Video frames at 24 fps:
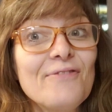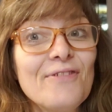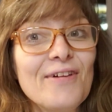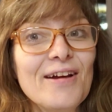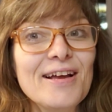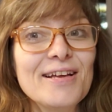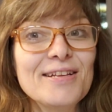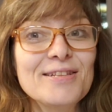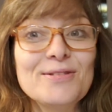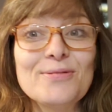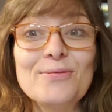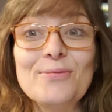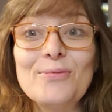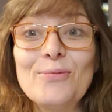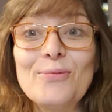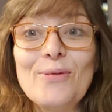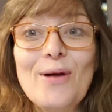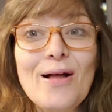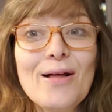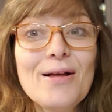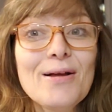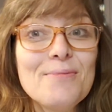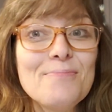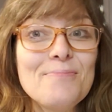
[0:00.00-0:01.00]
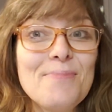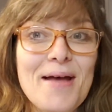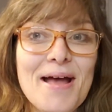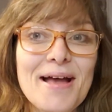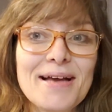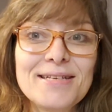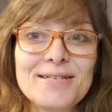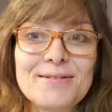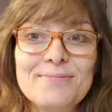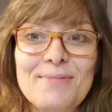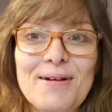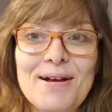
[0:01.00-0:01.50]
friends, welcome
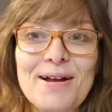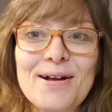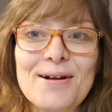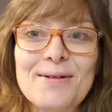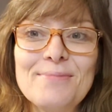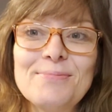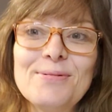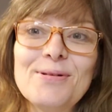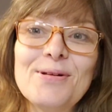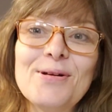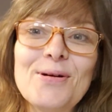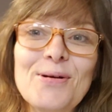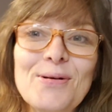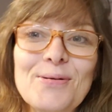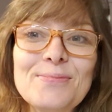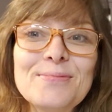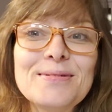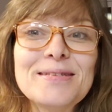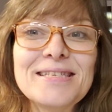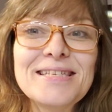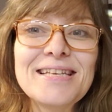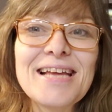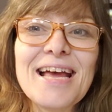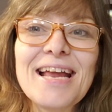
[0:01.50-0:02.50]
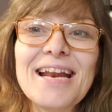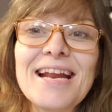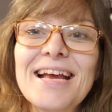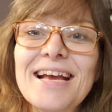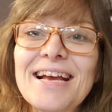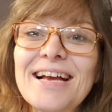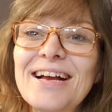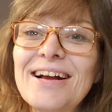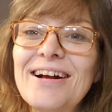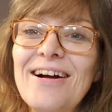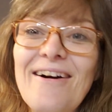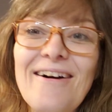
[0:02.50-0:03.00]
back to my humble homestead
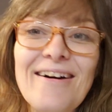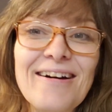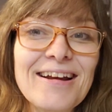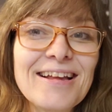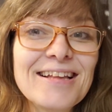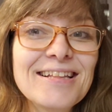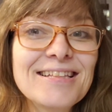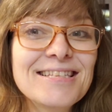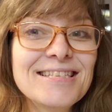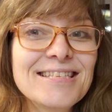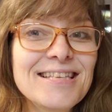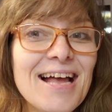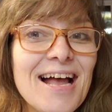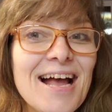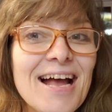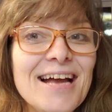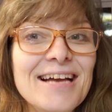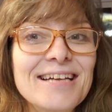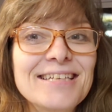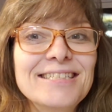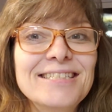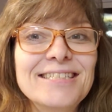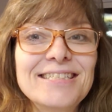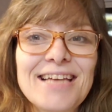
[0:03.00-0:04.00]
and garden side